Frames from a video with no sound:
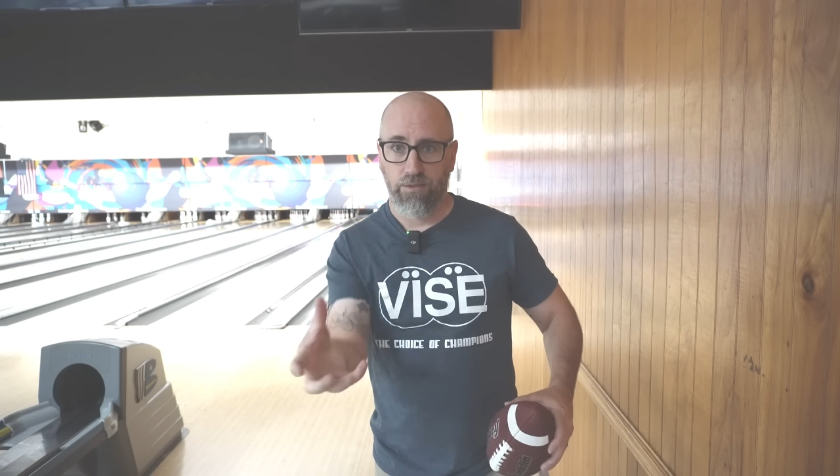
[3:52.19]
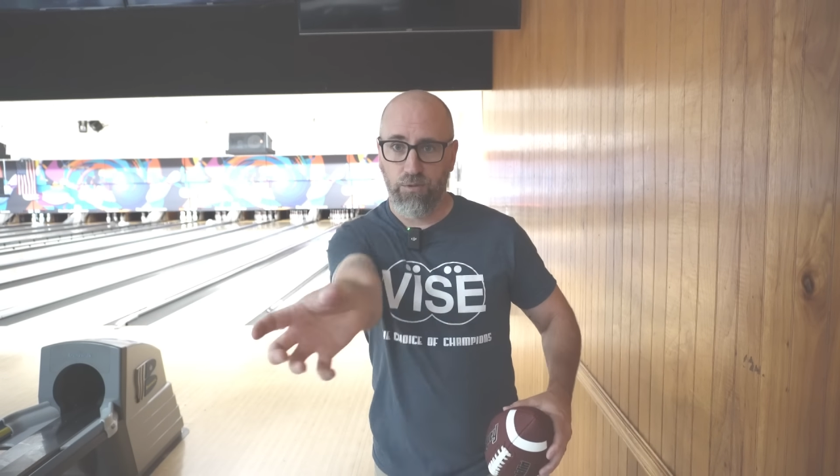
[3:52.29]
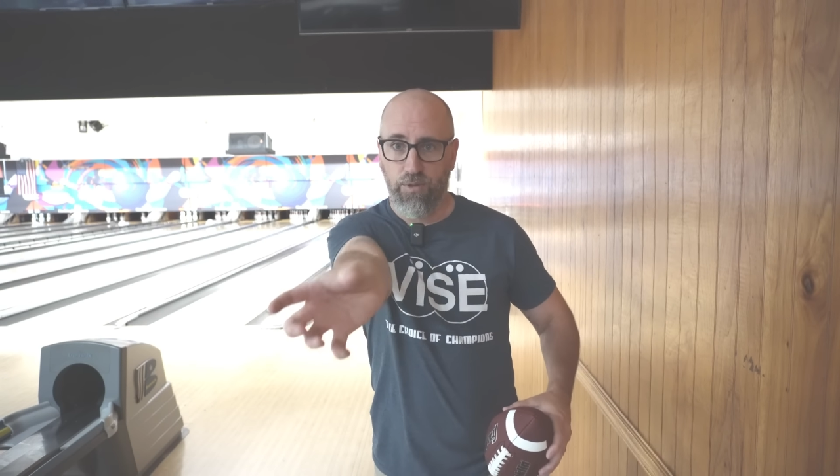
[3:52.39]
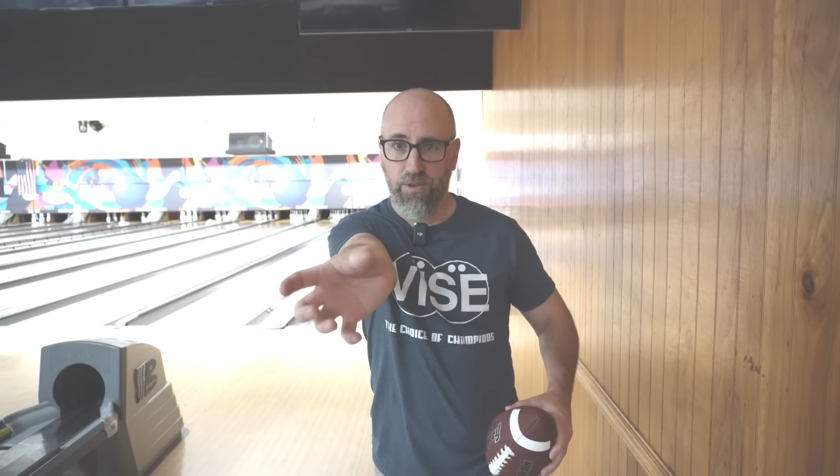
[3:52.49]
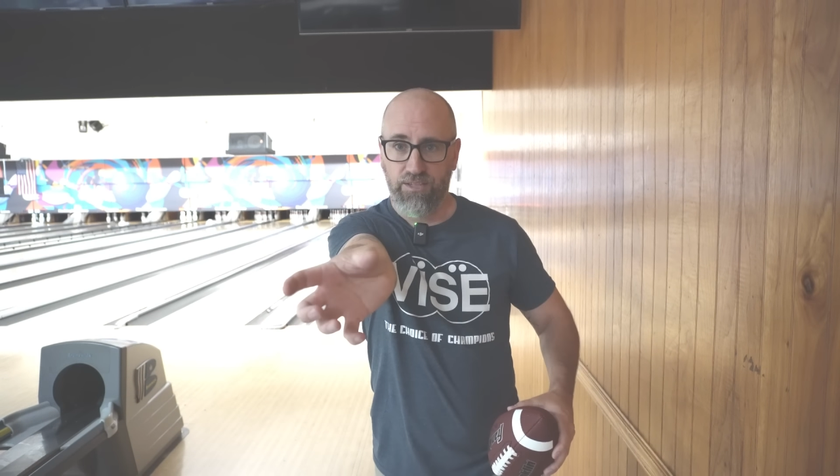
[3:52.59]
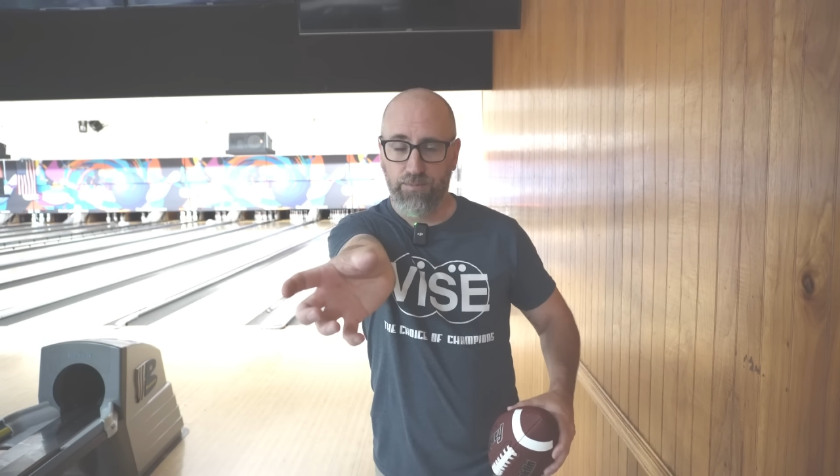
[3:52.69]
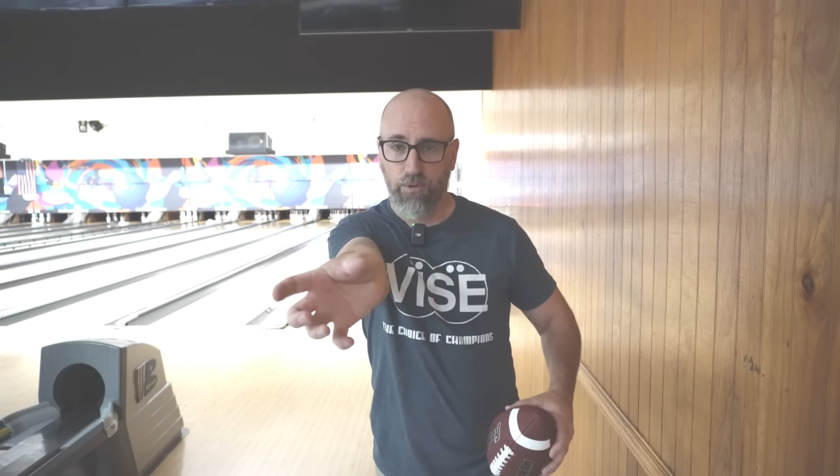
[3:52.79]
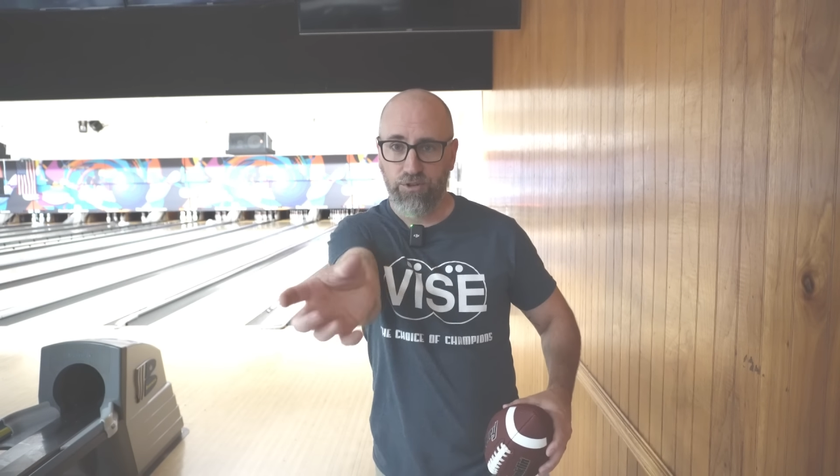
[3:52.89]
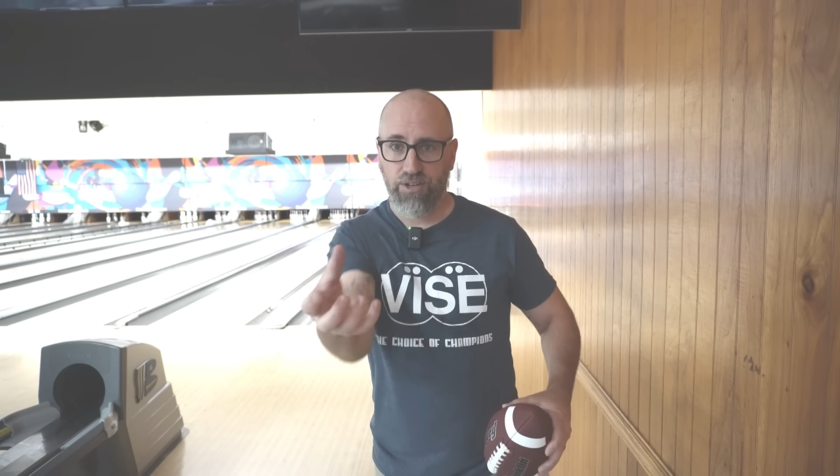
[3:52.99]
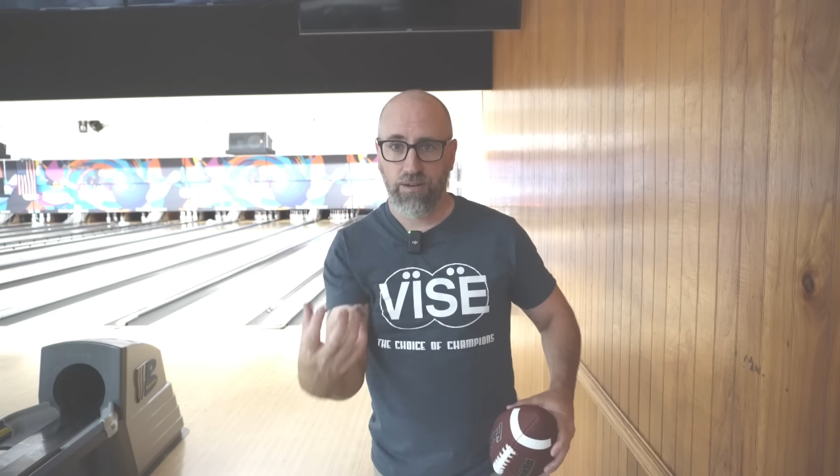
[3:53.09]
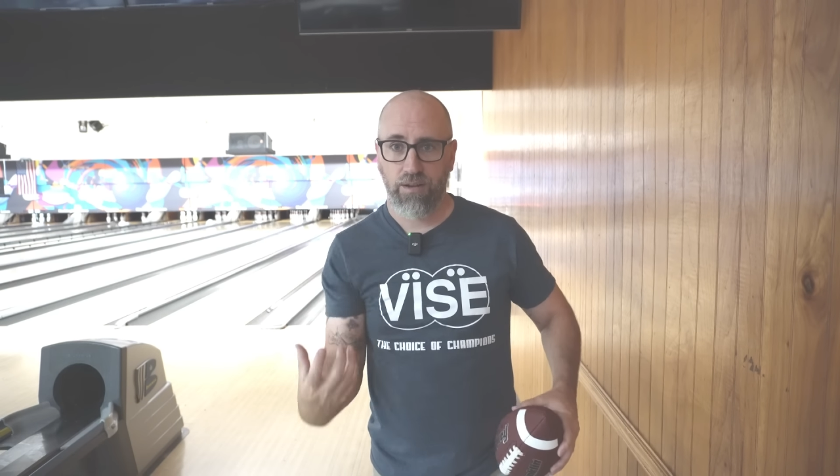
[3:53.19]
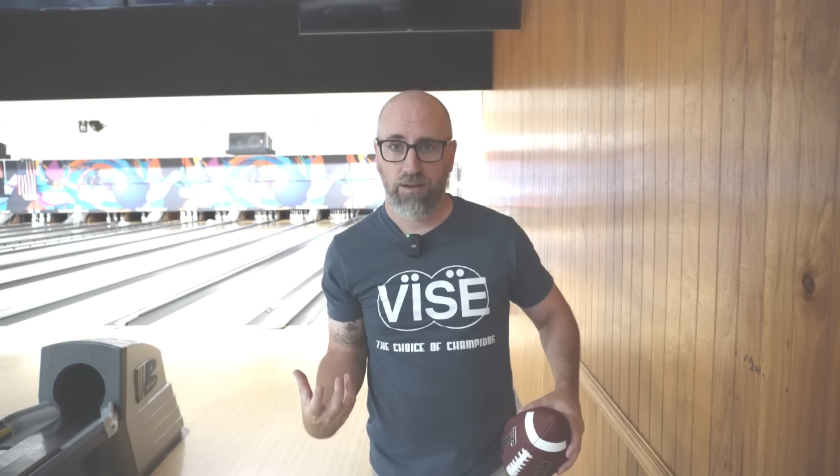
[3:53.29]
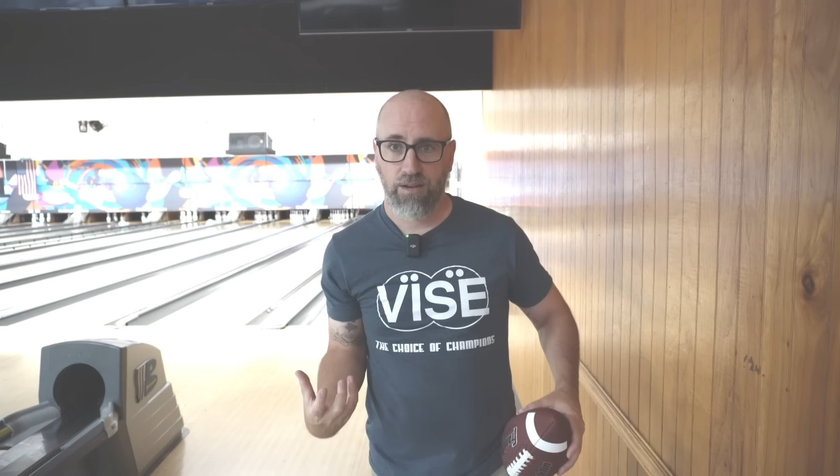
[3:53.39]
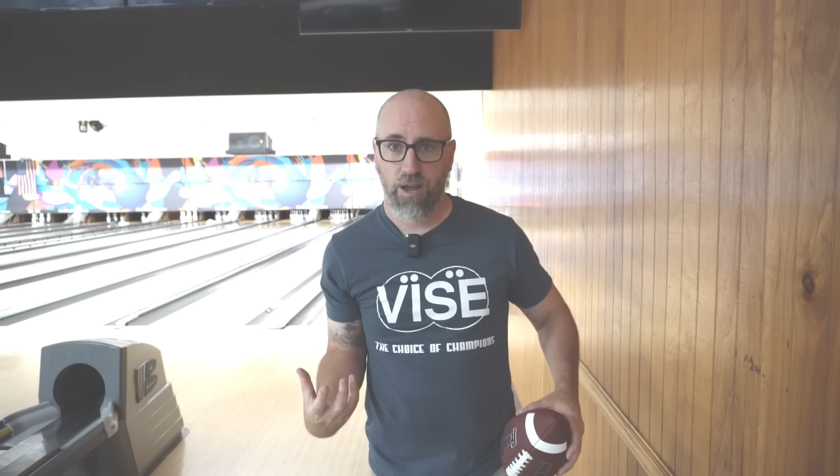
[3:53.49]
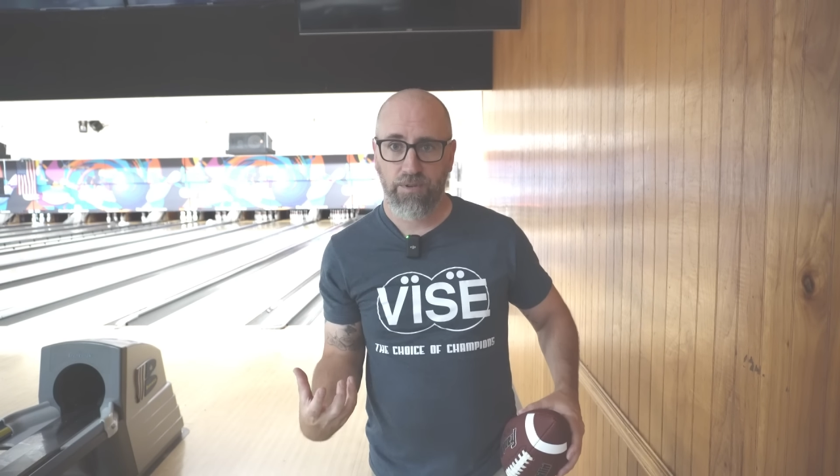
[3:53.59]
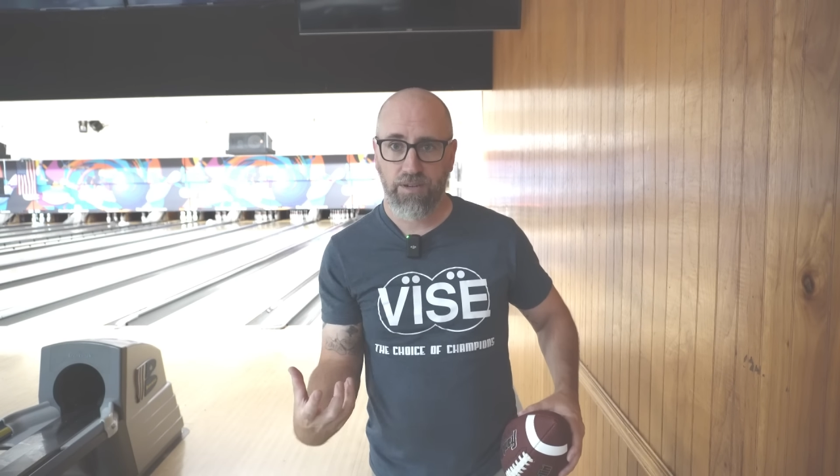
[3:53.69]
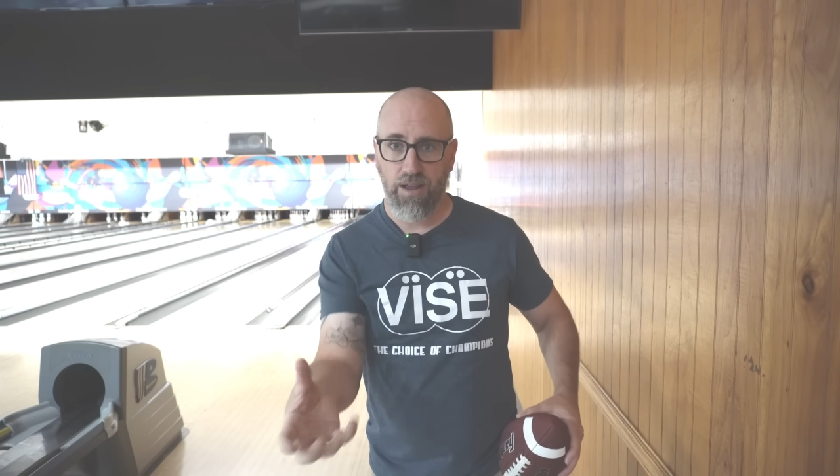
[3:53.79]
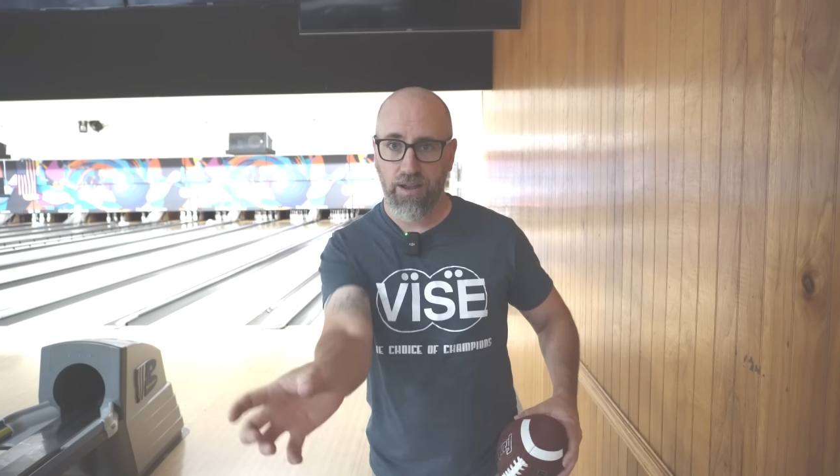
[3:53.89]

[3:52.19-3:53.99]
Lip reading: do this motion, cupped to